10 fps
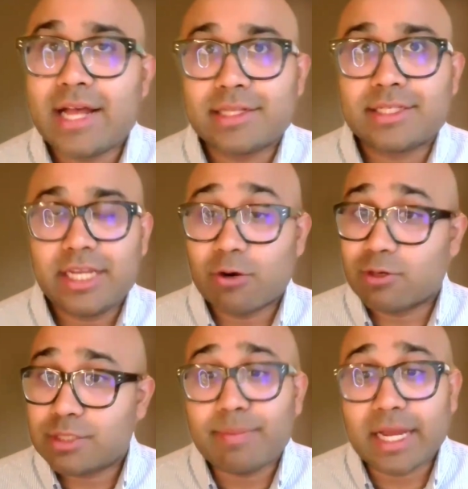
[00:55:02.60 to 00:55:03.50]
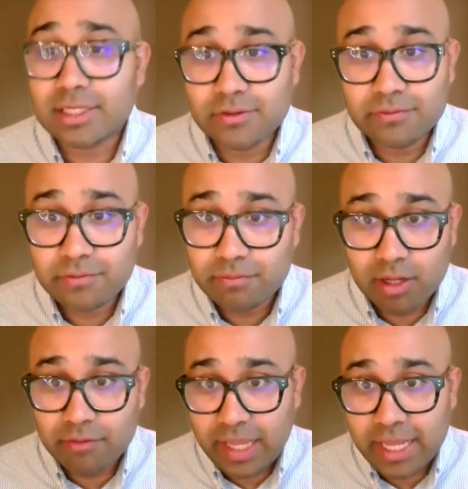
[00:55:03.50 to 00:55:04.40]
That's irrespective
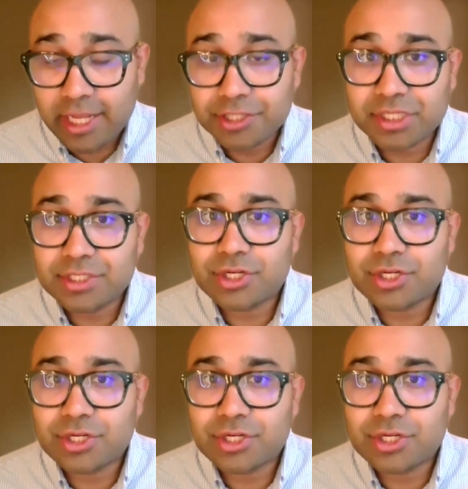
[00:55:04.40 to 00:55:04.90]
of age.